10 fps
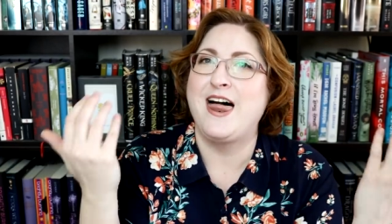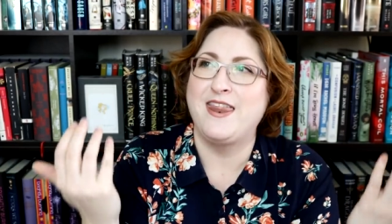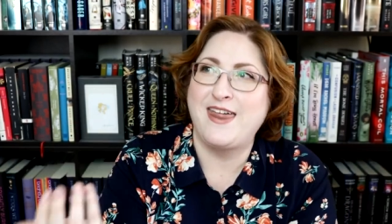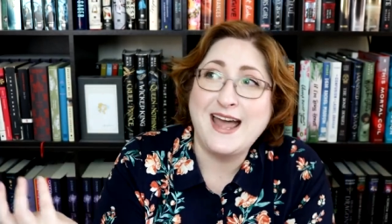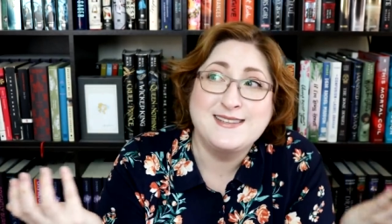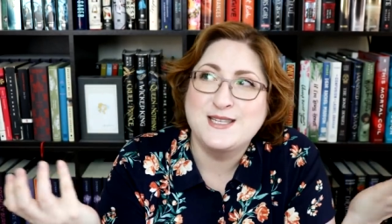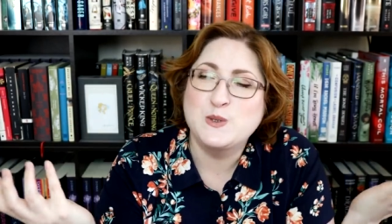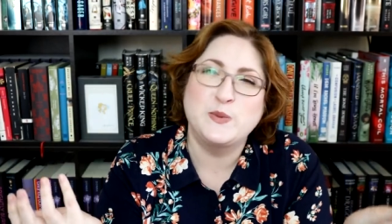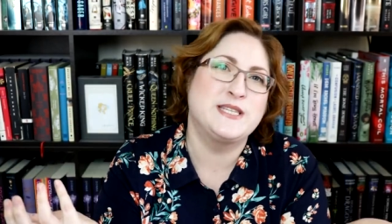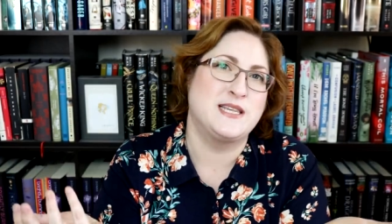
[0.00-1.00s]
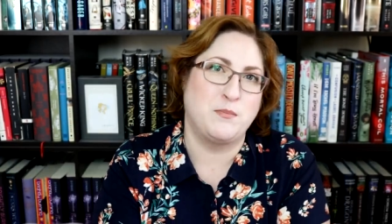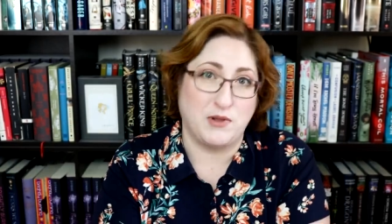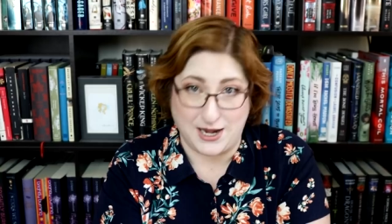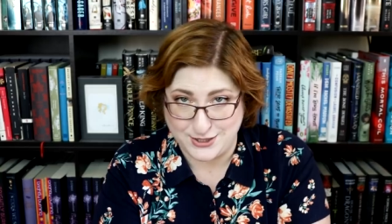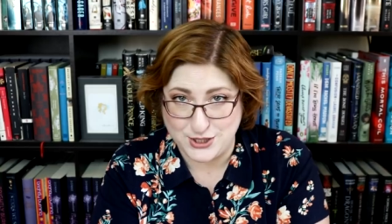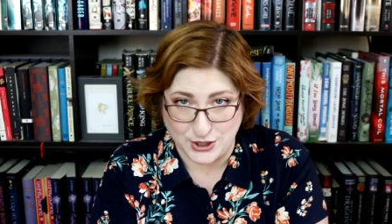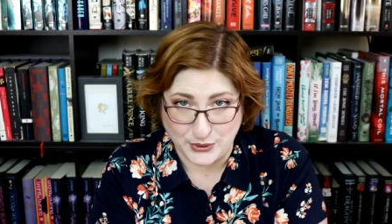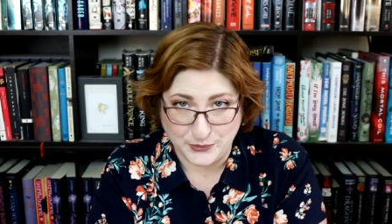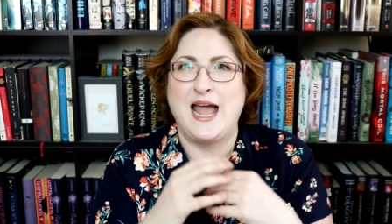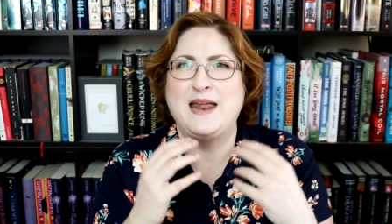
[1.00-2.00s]
That's what subplots
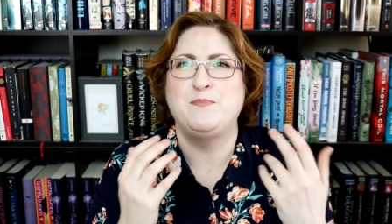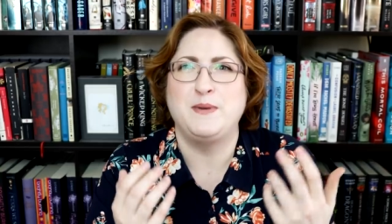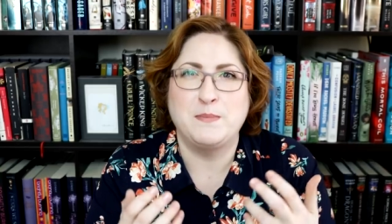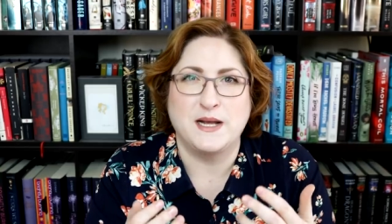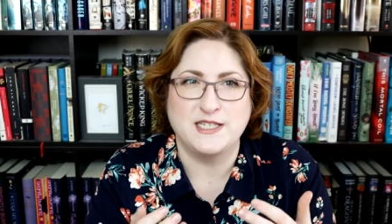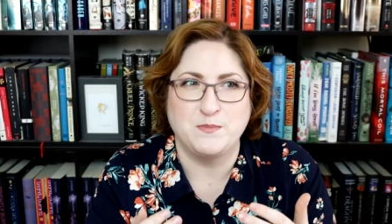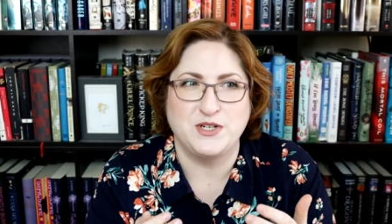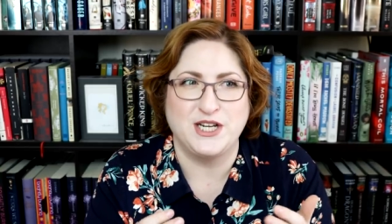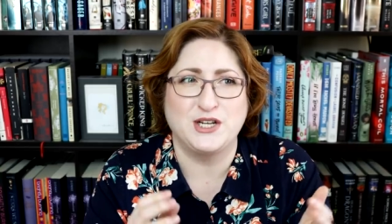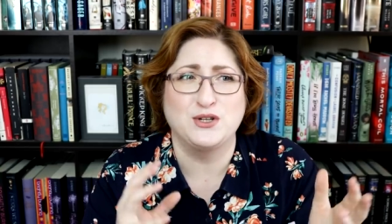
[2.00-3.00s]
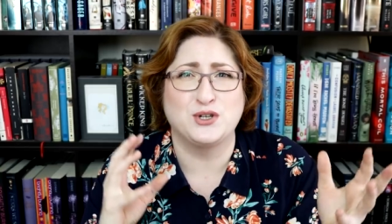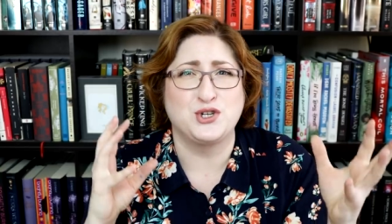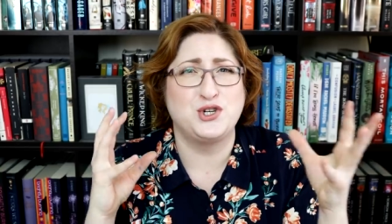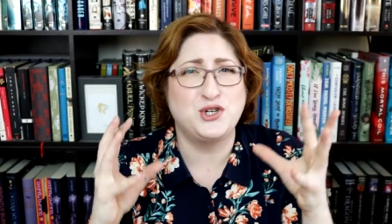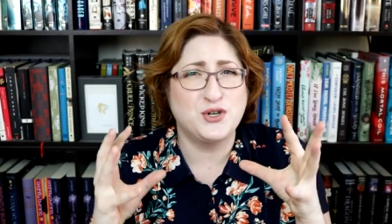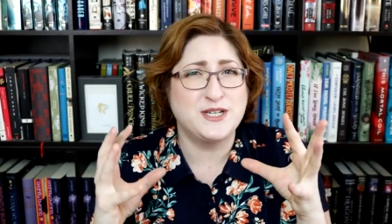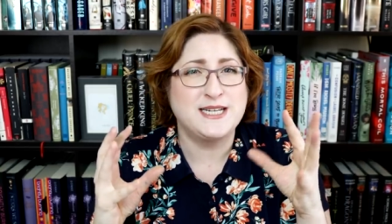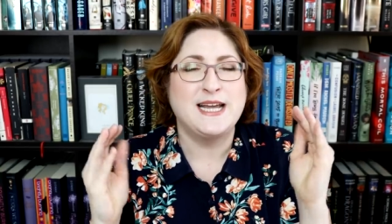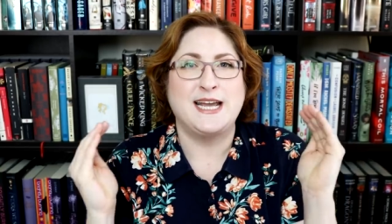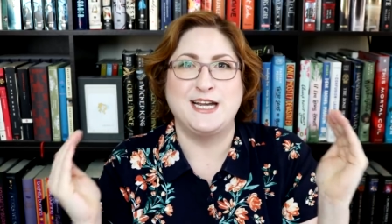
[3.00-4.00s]
do. And B plots in particular should
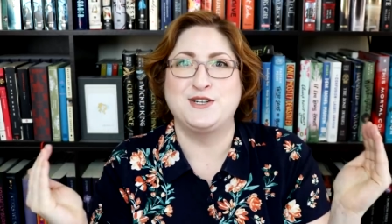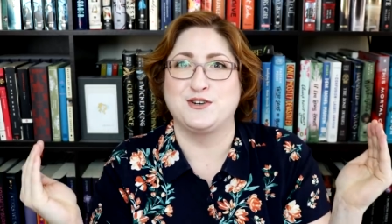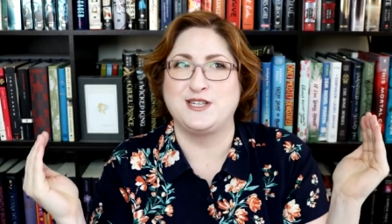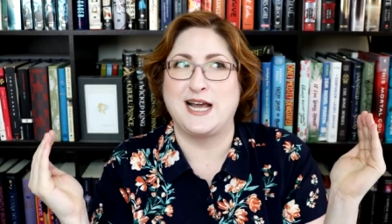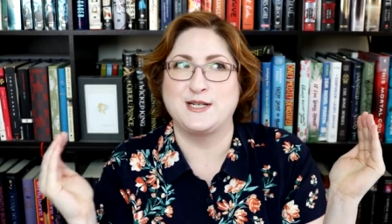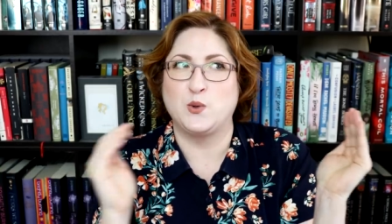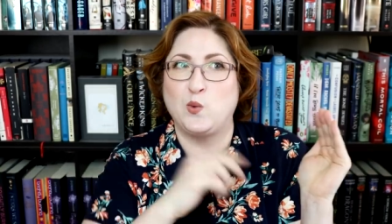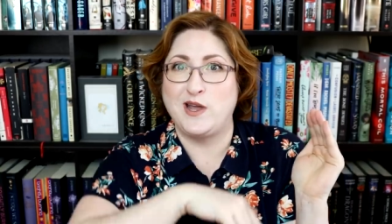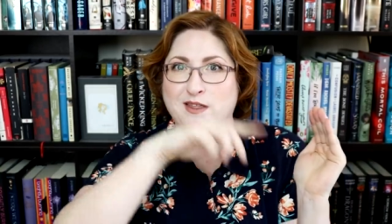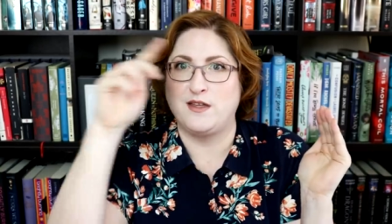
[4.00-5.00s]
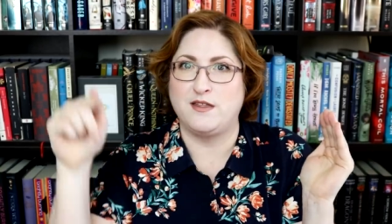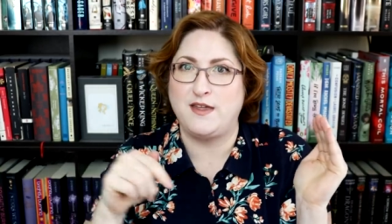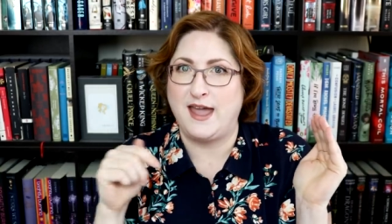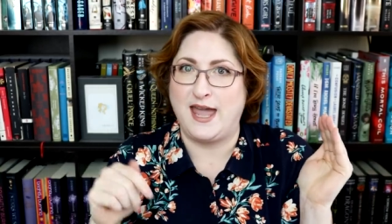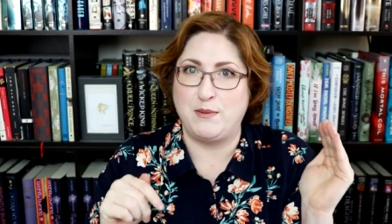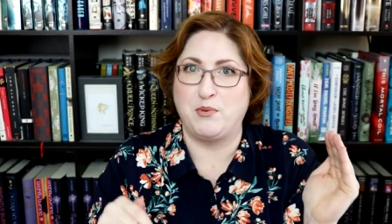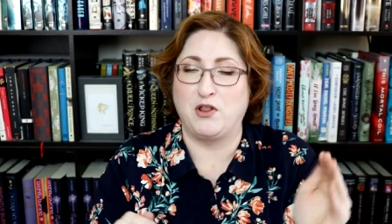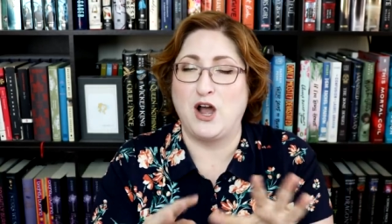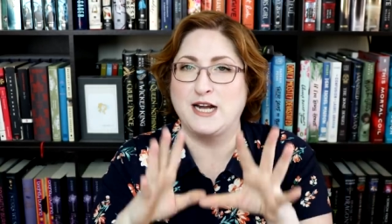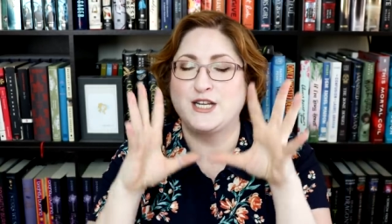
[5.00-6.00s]
intersect with the A
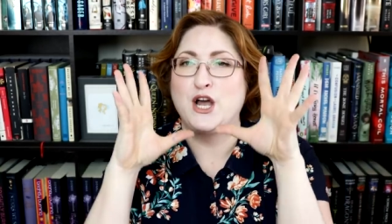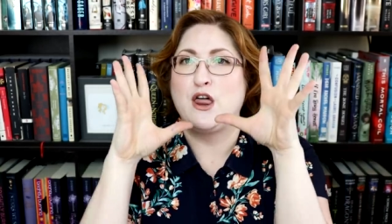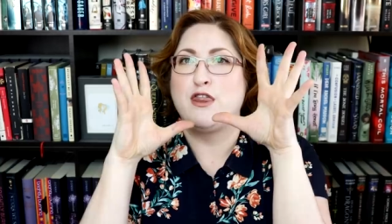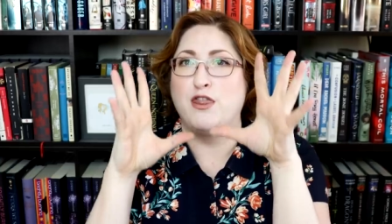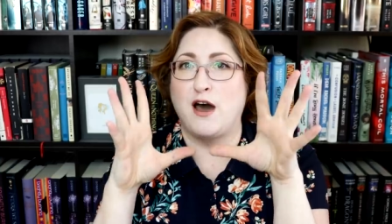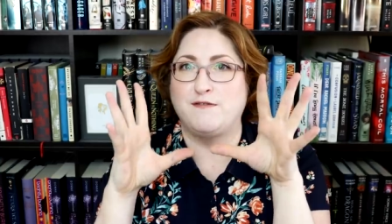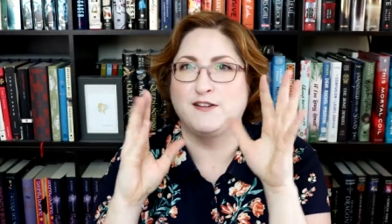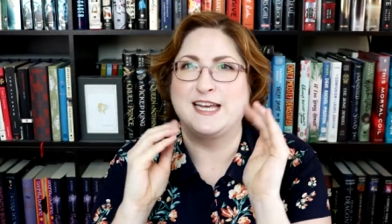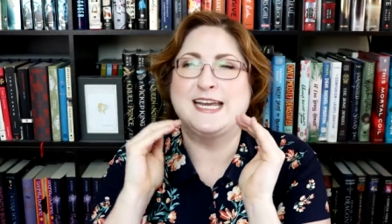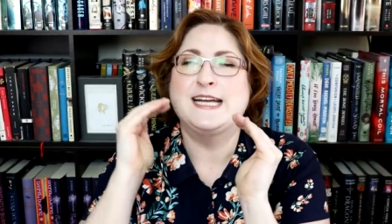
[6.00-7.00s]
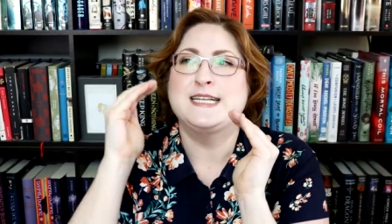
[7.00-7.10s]
plot thoughtfully.